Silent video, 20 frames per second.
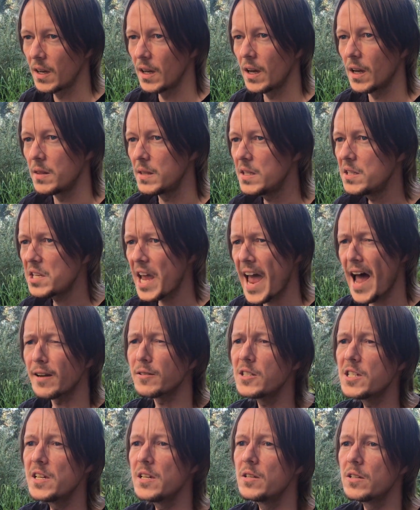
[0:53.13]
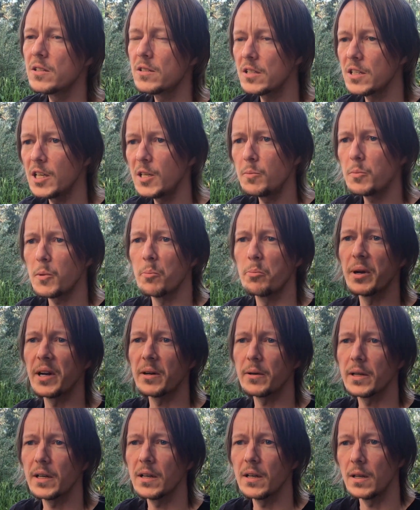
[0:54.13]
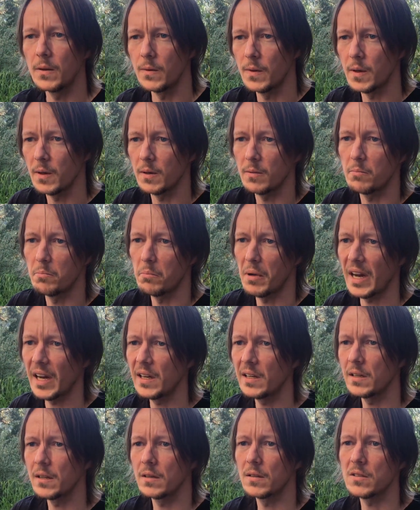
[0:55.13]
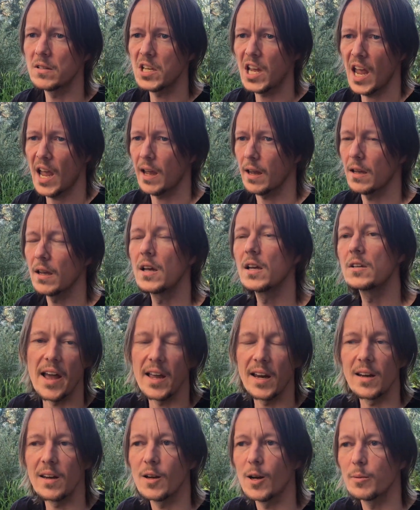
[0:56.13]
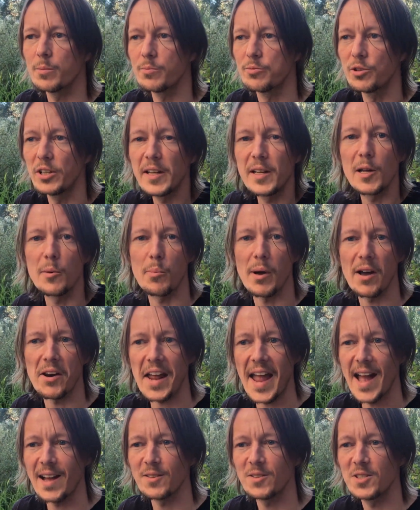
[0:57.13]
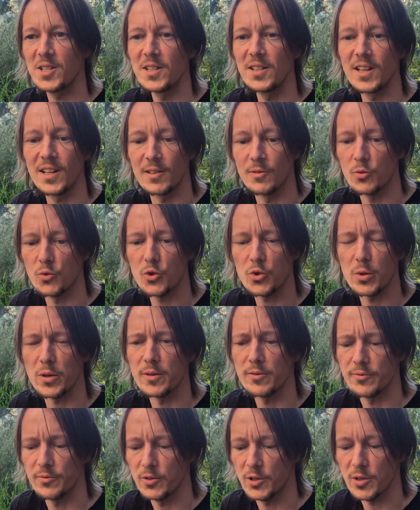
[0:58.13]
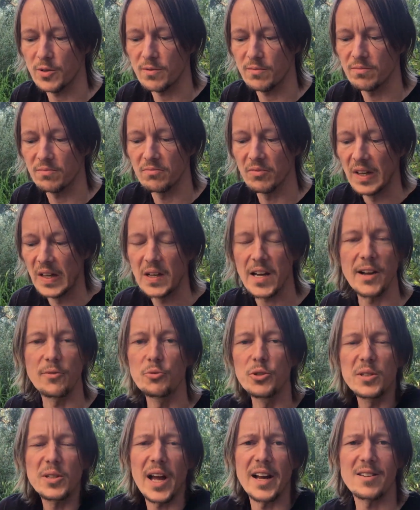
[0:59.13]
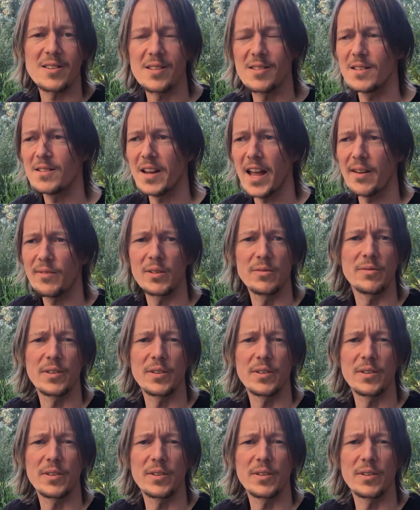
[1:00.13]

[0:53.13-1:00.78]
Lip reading: And these algae just keep appearing in the main tank. I ended up reading about algae and sort of I realized I didn't have a